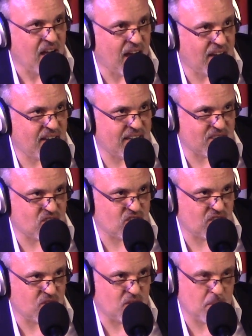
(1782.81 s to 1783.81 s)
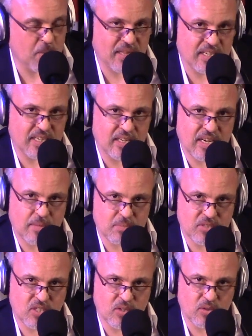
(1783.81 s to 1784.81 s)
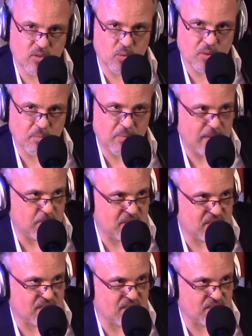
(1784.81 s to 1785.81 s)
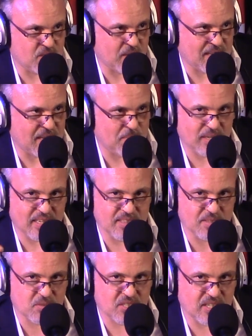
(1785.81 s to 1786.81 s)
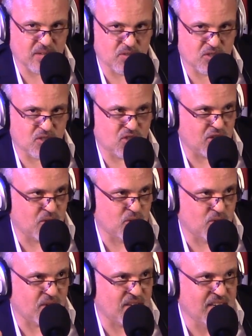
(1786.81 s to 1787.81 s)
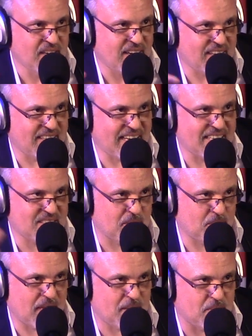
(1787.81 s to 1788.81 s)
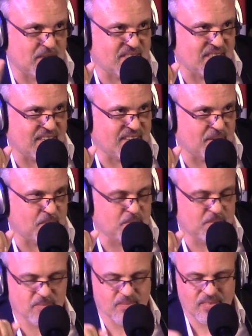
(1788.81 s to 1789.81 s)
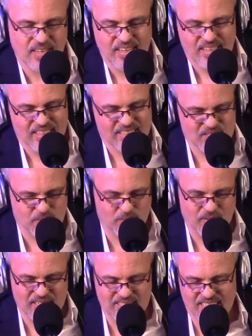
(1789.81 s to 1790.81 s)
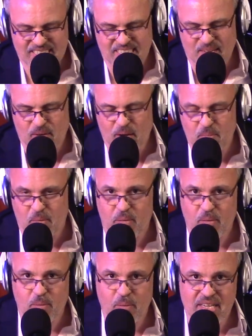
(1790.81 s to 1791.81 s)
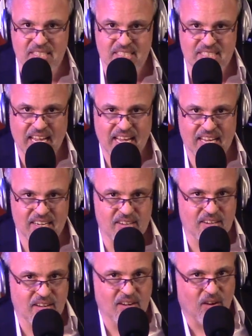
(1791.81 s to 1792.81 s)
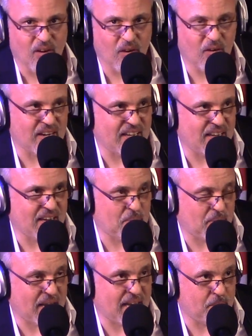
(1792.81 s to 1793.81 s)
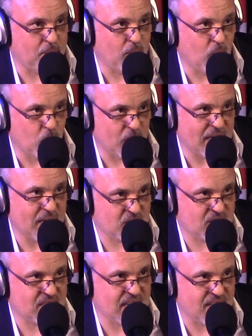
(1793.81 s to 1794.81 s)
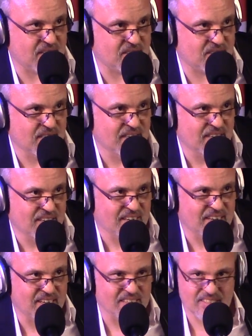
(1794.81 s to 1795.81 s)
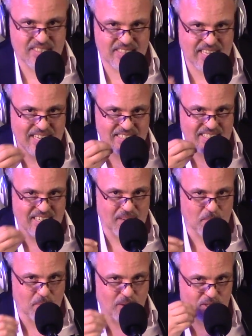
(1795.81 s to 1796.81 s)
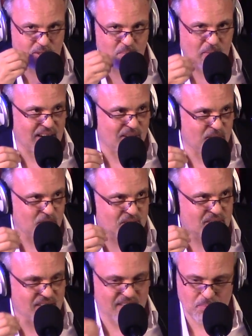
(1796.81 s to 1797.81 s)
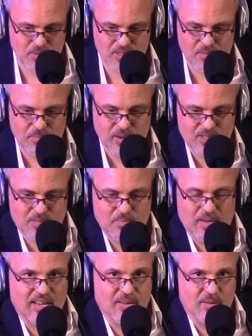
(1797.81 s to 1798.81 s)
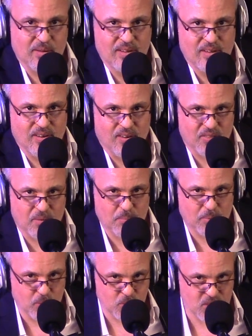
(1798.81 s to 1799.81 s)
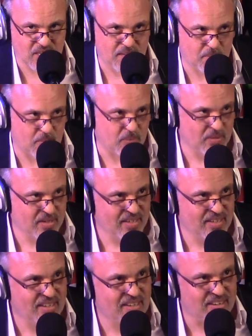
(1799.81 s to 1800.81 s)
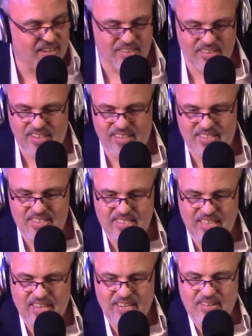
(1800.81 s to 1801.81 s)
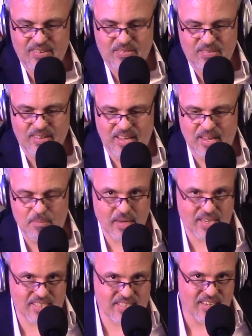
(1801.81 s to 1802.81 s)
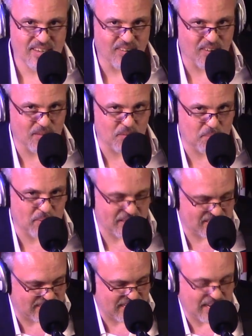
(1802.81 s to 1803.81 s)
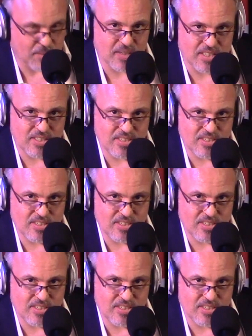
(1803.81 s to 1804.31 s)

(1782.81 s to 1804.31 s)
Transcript: I like this show. Do you remember they did an episode called The Babysitters where they played themselves as children and they had yes, to babysit yes. them? There's a fantastic moment where Stan and Ollie are playing Paul downstairs and Stan's eating marshmallows and he puts a marshmallow on the pool table and, and uh, he picks Oliver picks it up and he's